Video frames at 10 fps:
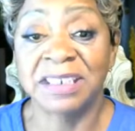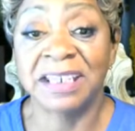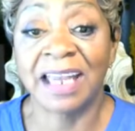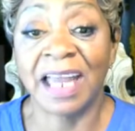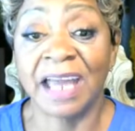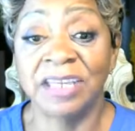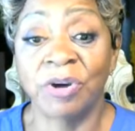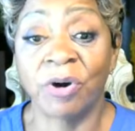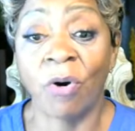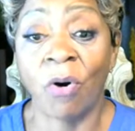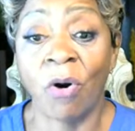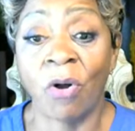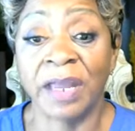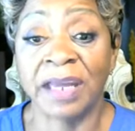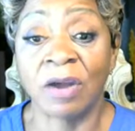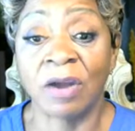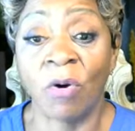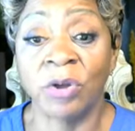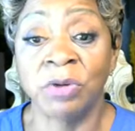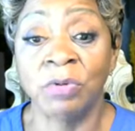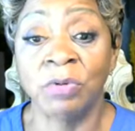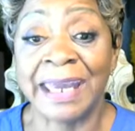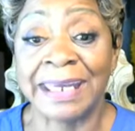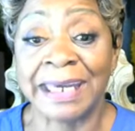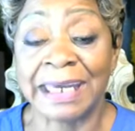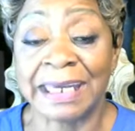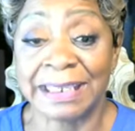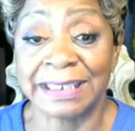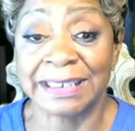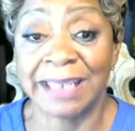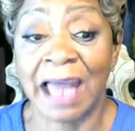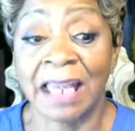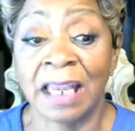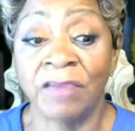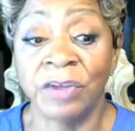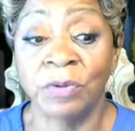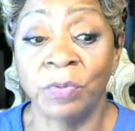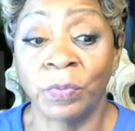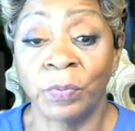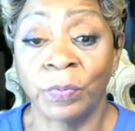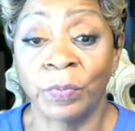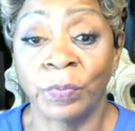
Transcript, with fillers: I'm going to decline your call and call you later. I love you.